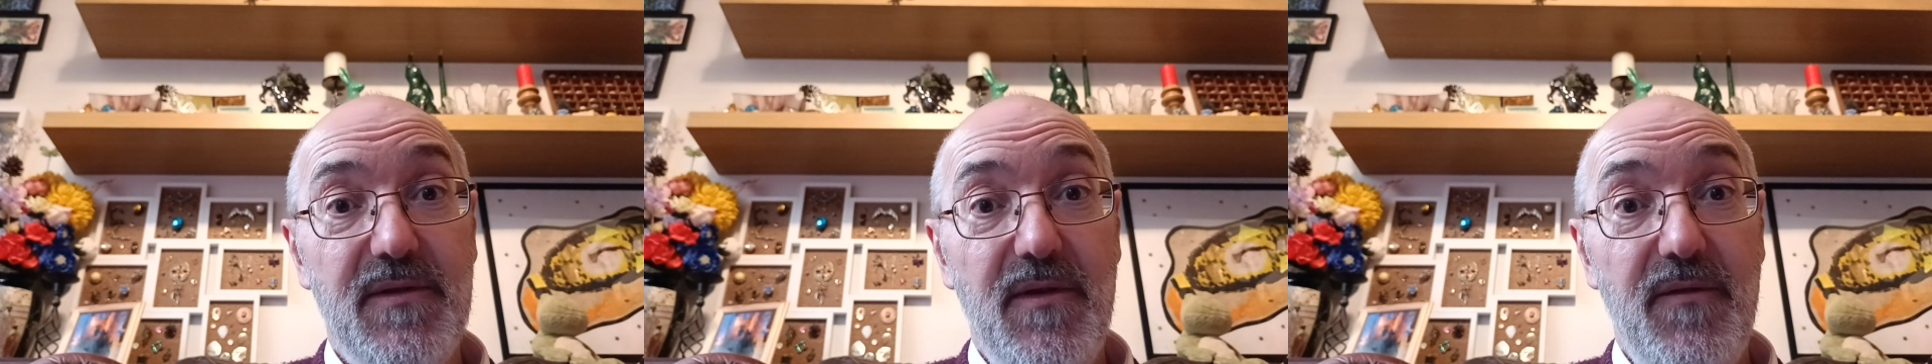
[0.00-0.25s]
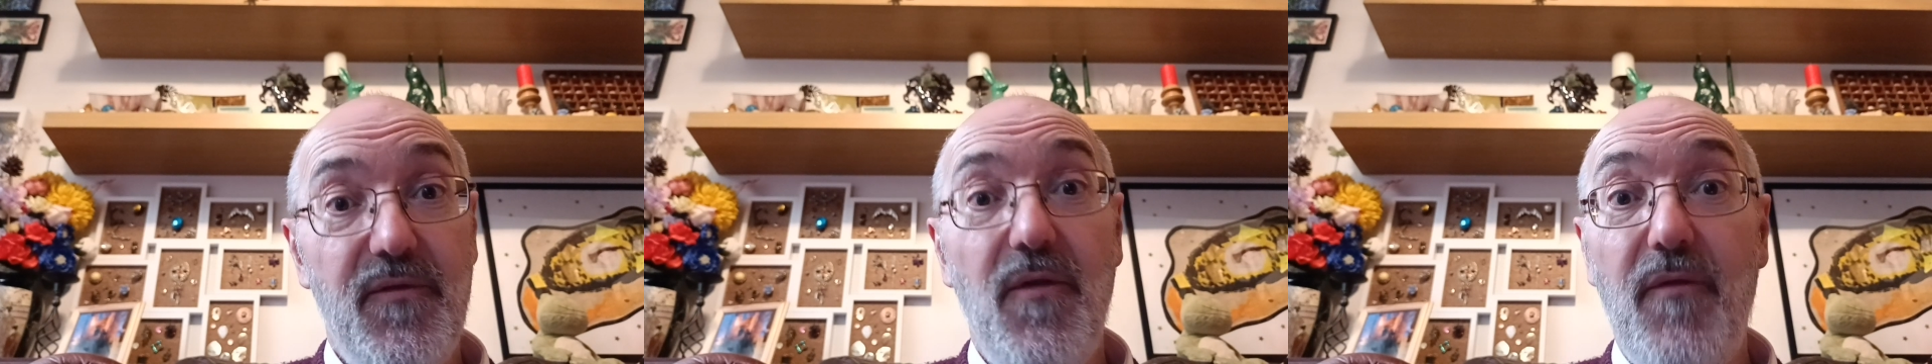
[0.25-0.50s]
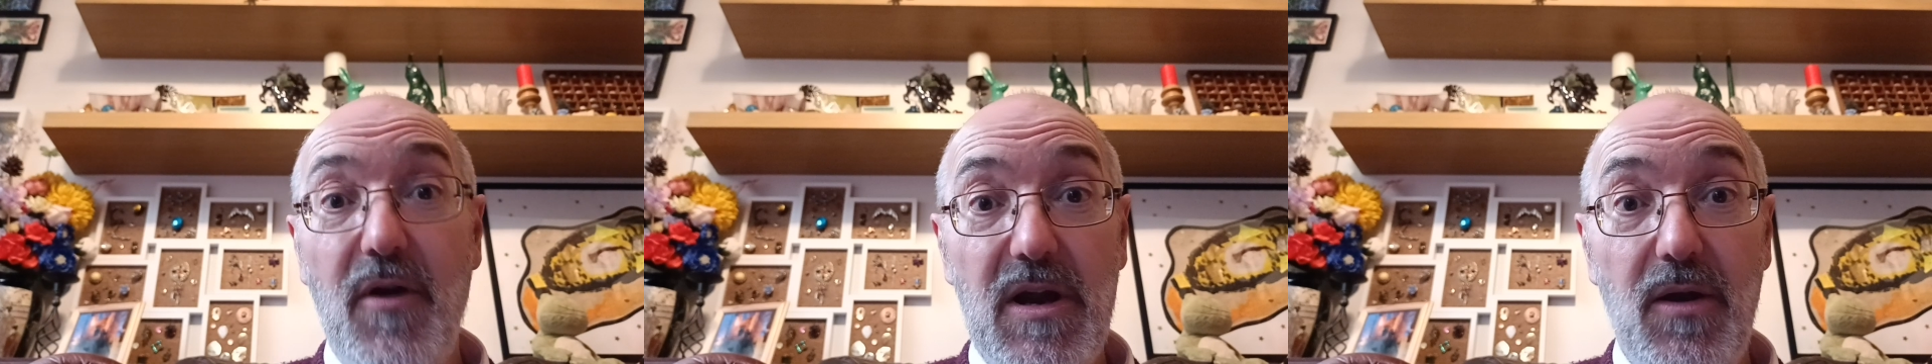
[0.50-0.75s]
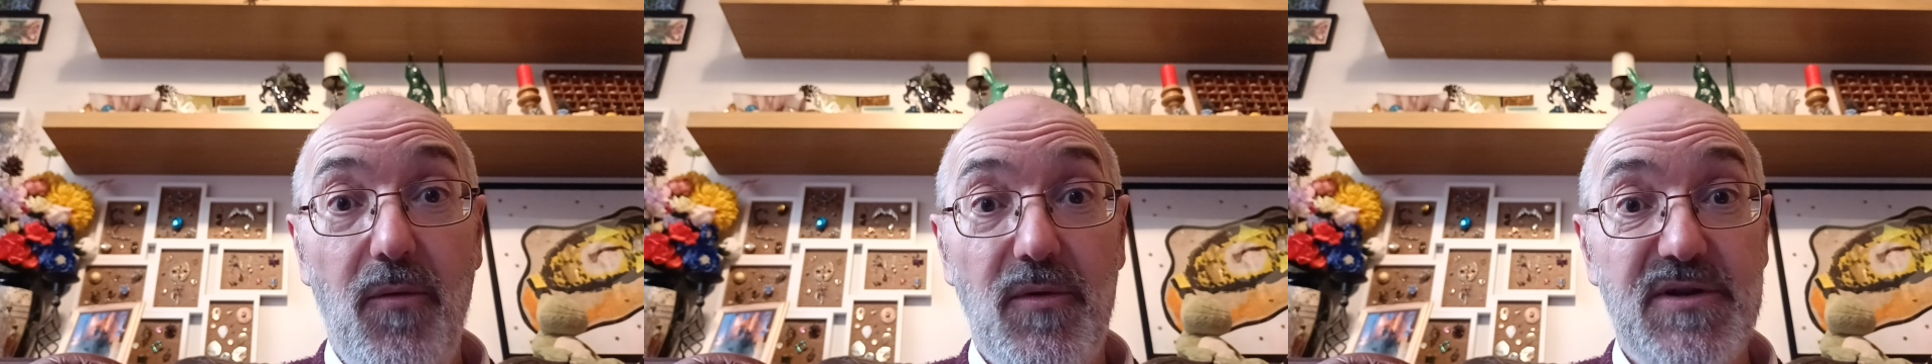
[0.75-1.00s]
for a very
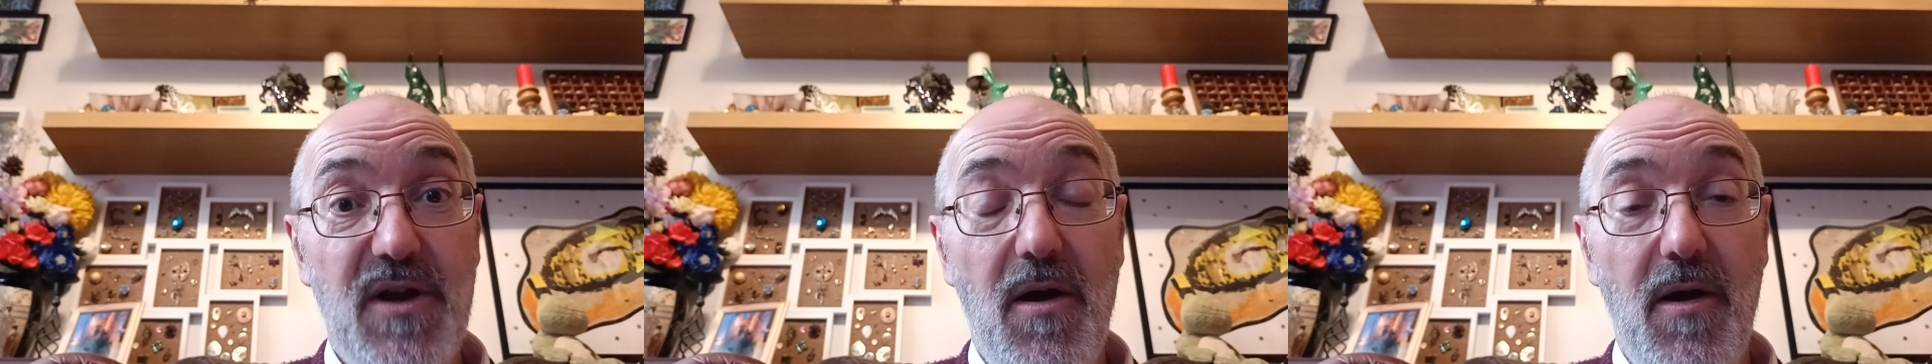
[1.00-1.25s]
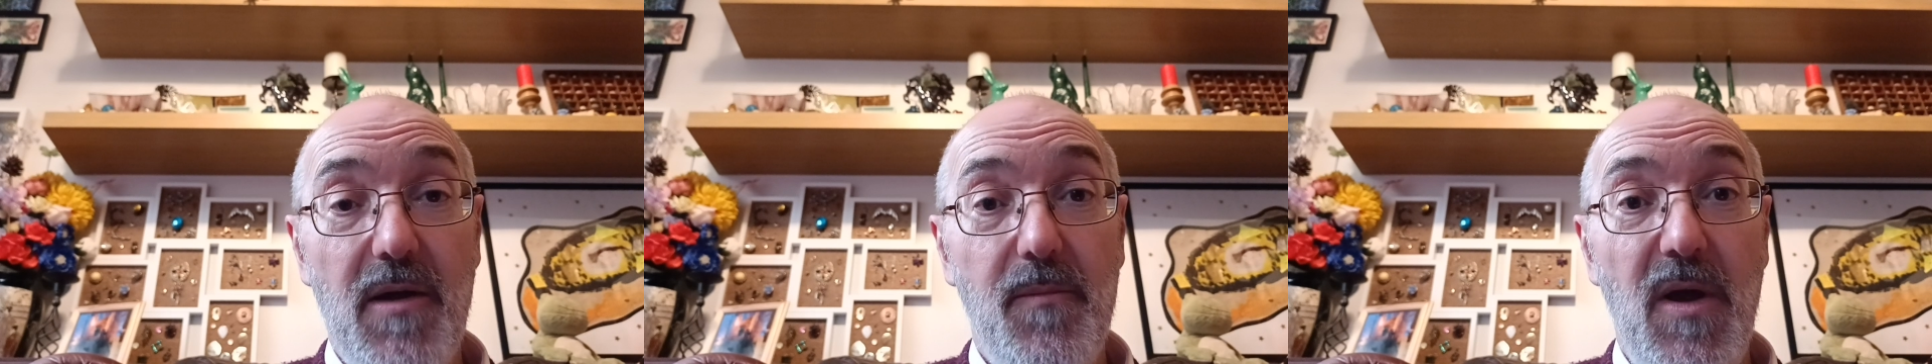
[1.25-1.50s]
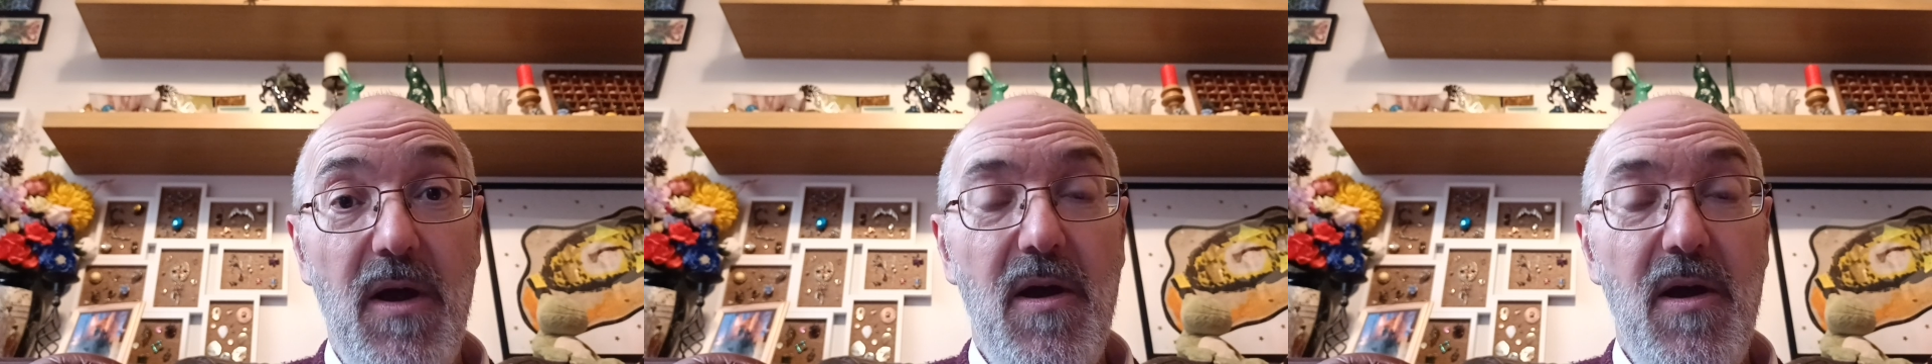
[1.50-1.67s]
long time,